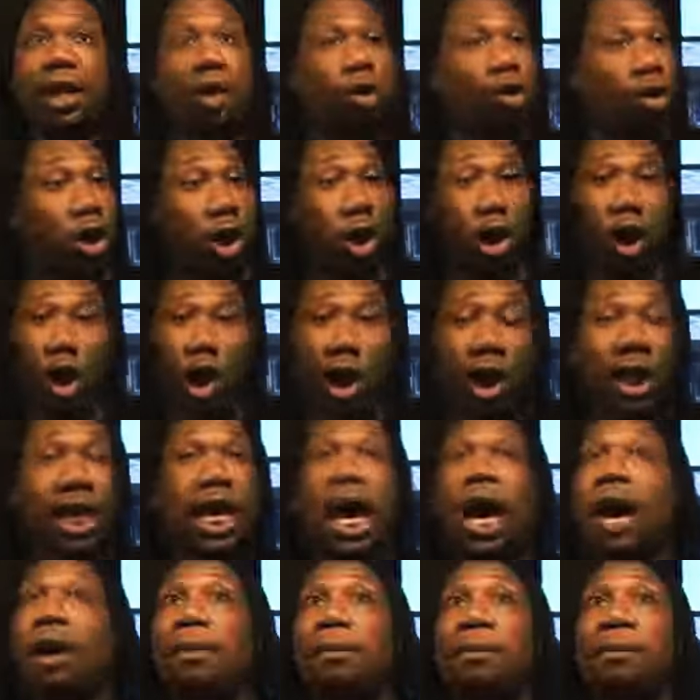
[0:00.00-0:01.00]
You can look
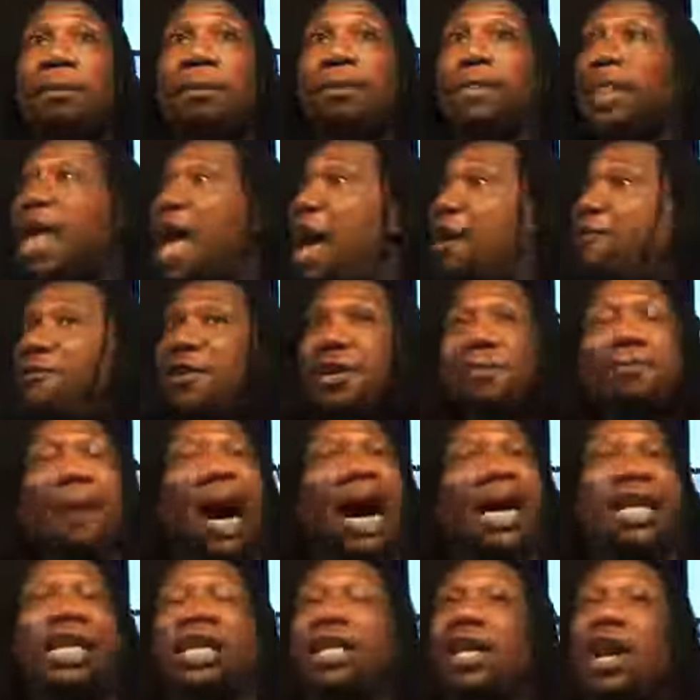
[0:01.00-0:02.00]
it up.
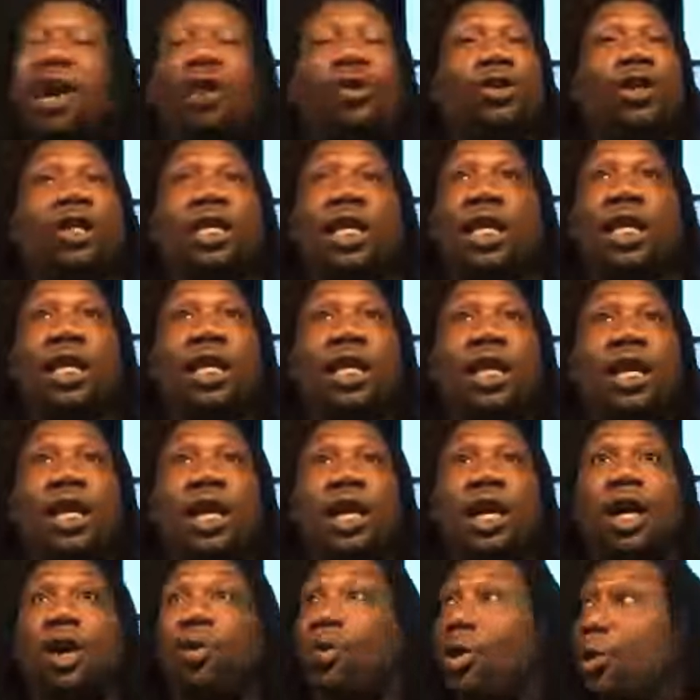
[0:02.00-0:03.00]
Everybody knows it.
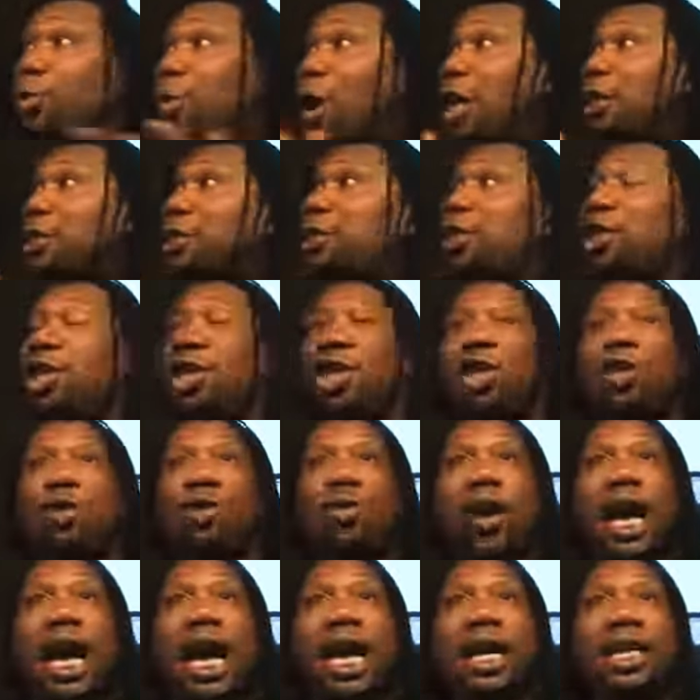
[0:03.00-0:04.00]
We went to the
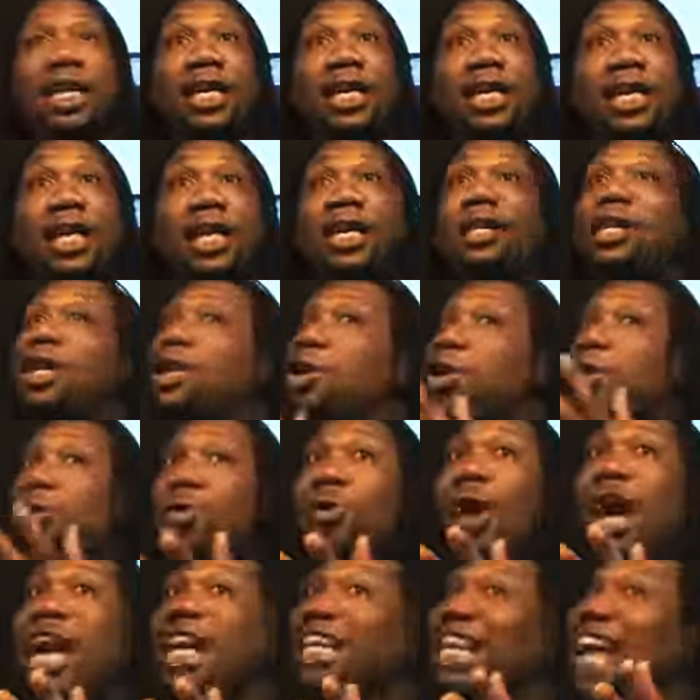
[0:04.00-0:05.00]
UN. The
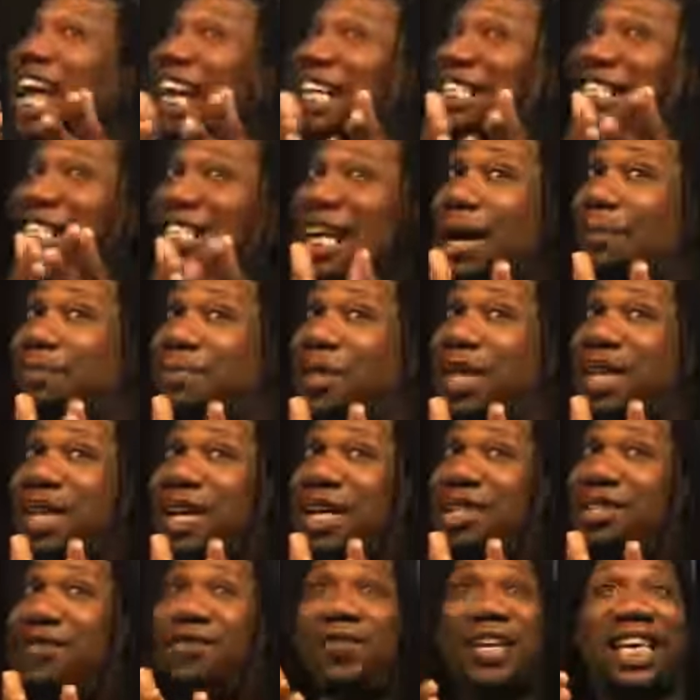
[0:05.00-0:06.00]
UN accepted
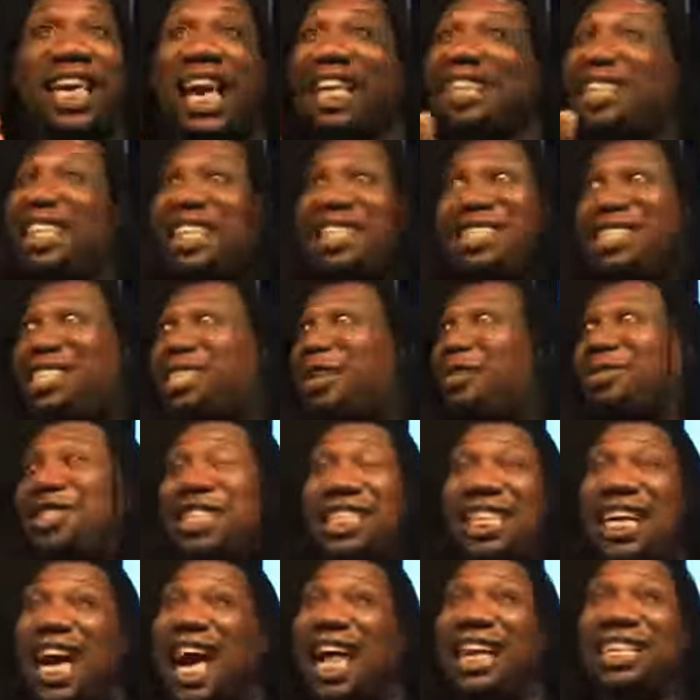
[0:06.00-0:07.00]
us. Forget these
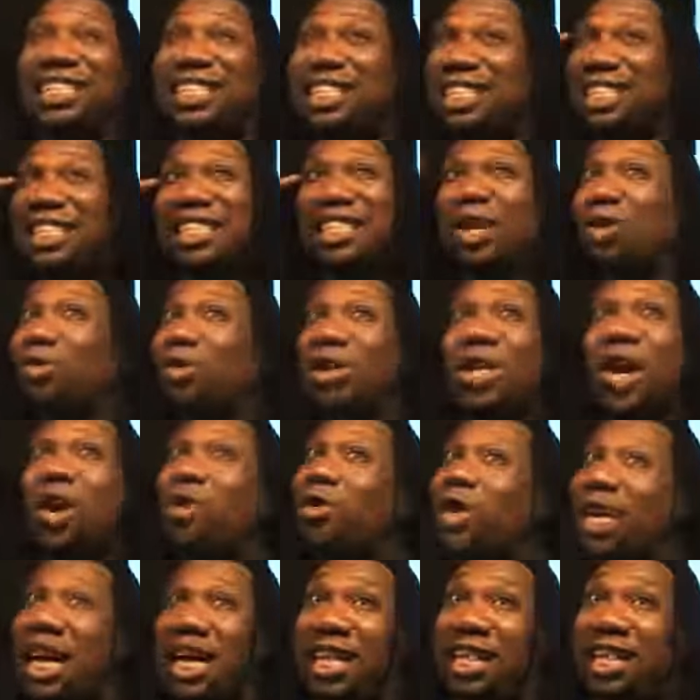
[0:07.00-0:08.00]
sociologists that don't
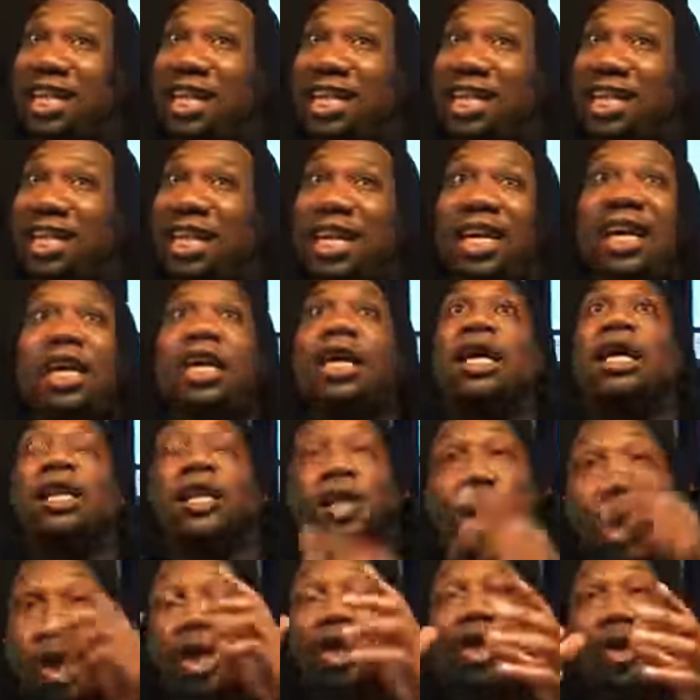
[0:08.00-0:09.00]
know nothing.
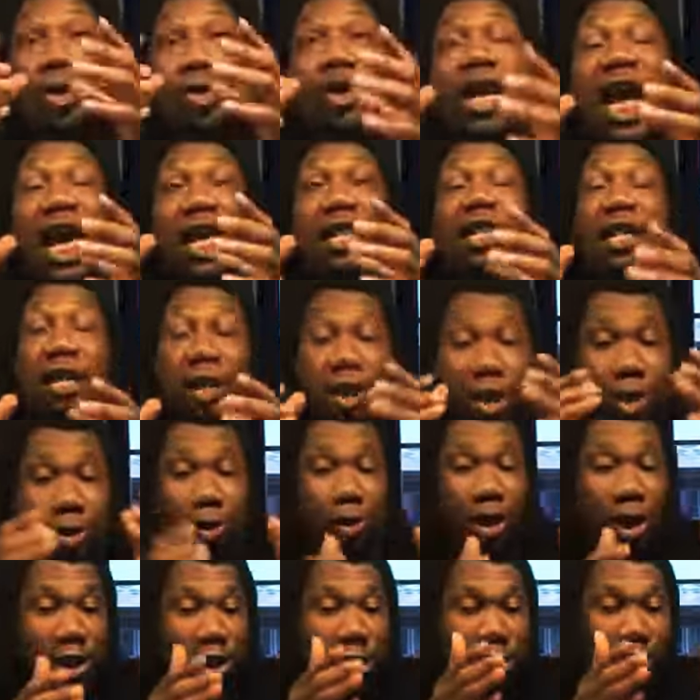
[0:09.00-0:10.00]
The, UN,
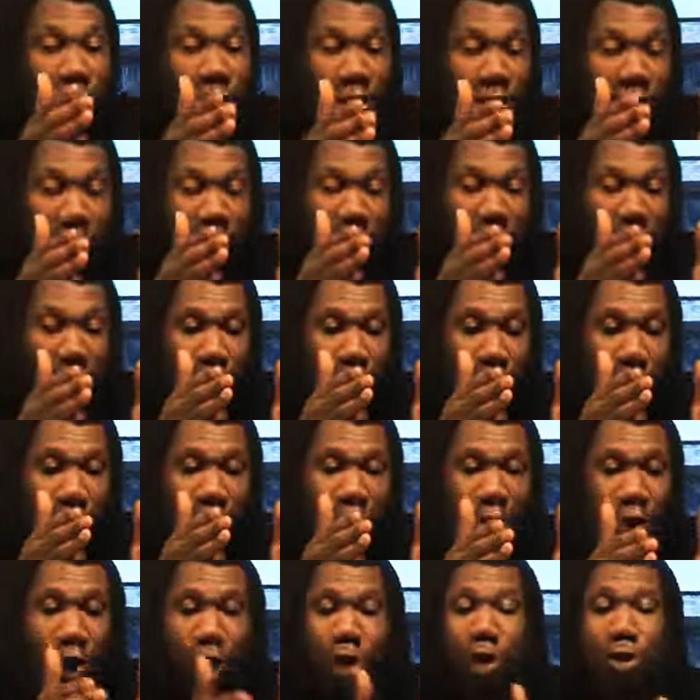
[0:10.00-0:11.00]
the, the, the what
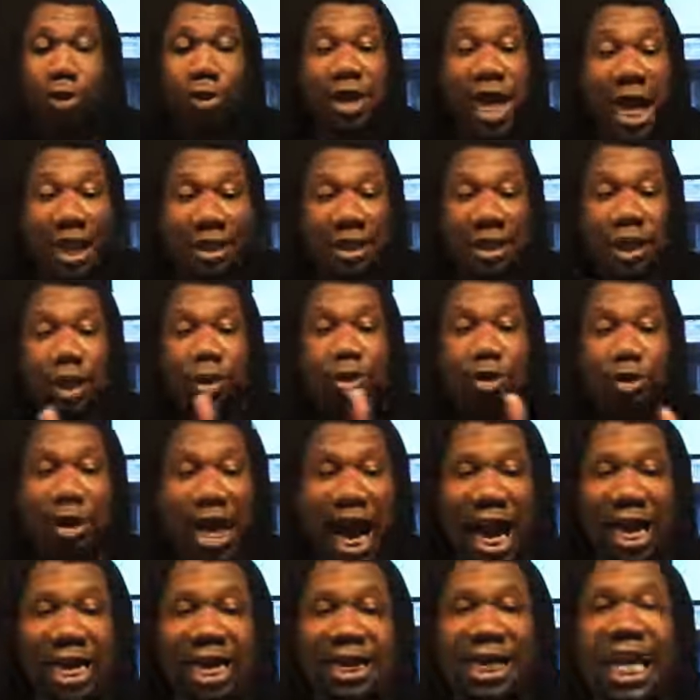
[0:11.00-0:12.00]
is called UNESCO,
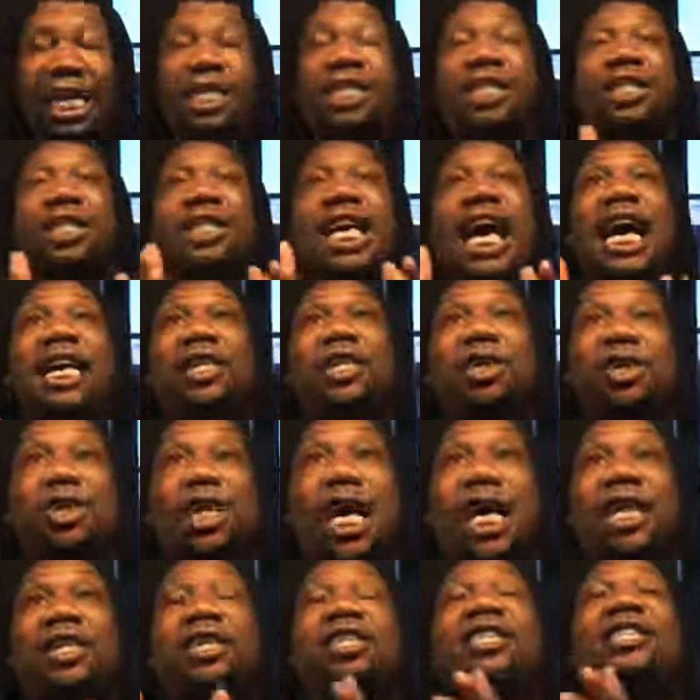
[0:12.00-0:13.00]
United Nations
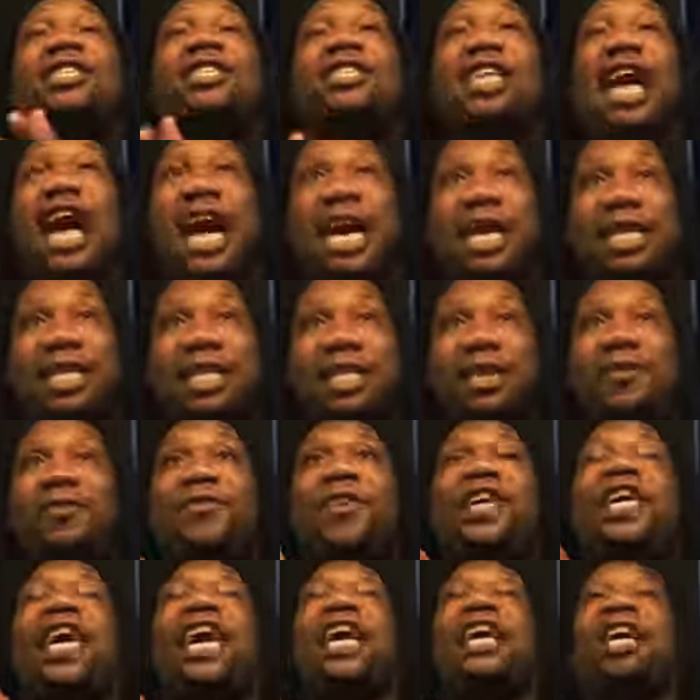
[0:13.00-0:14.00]
Education,
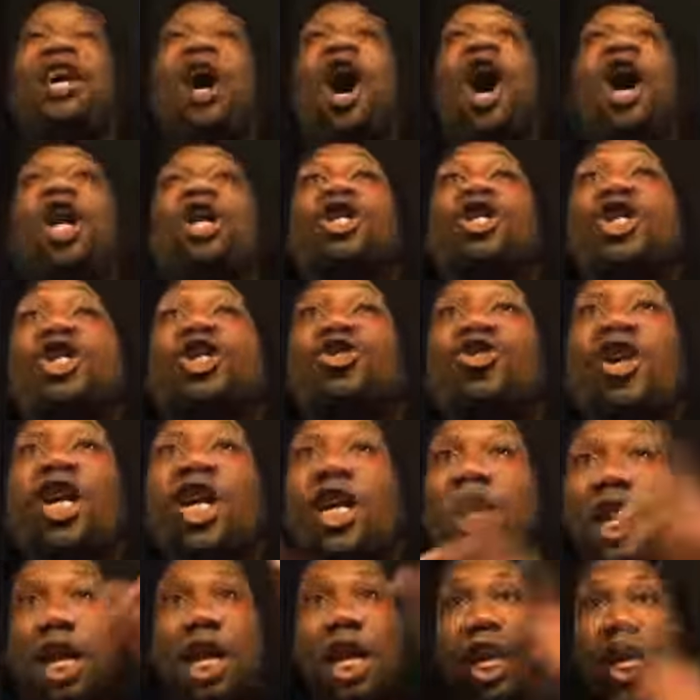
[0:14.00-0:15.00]
Scientific and
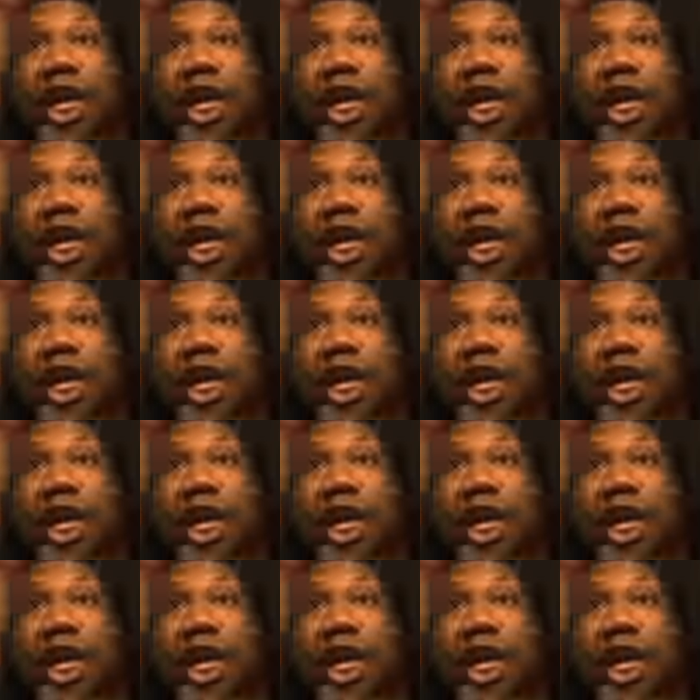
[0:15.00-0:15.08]
Cultural,